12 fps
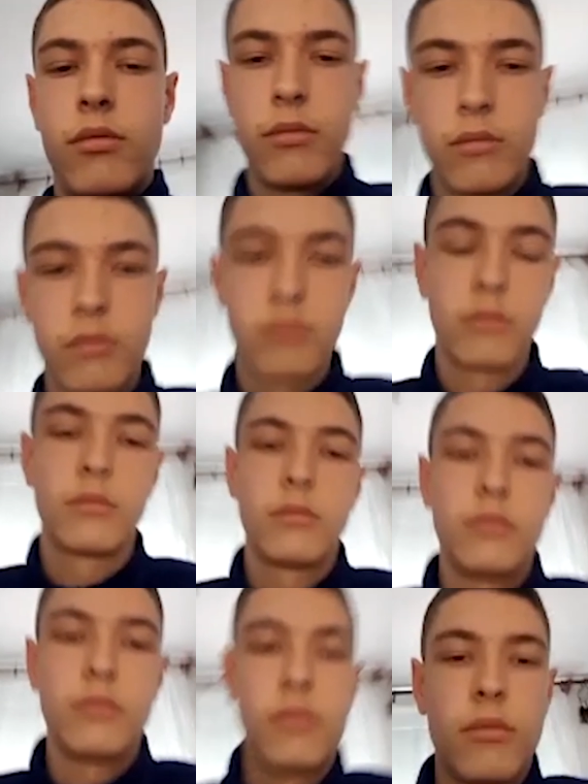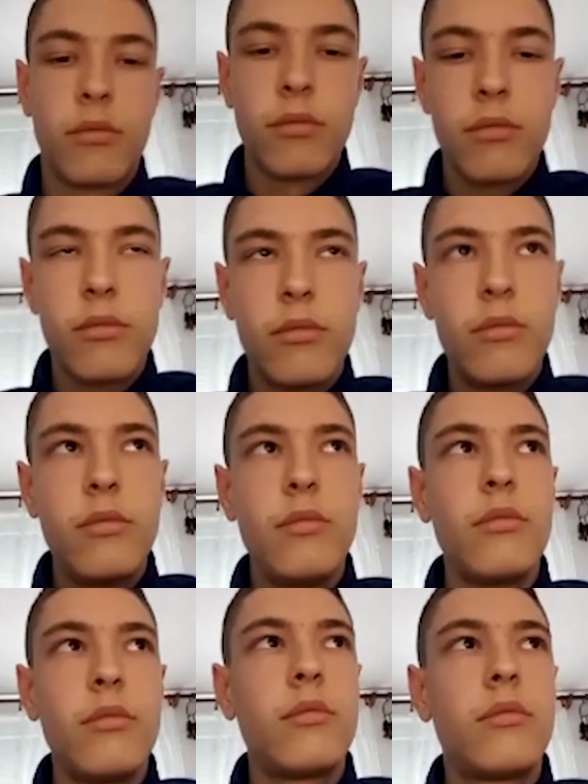
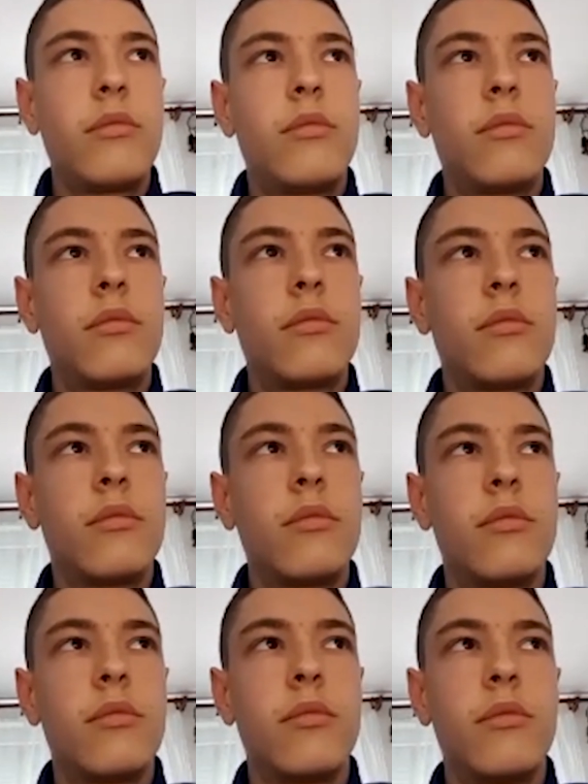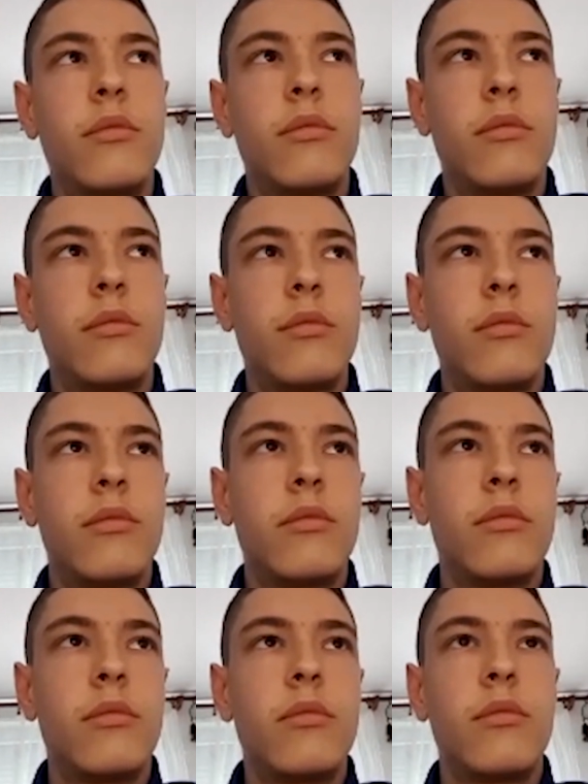
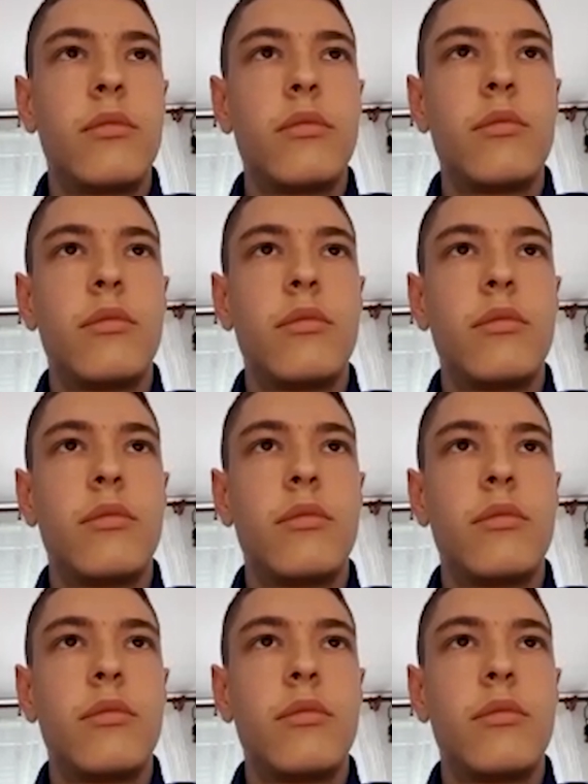No words are spoken by the person on screen.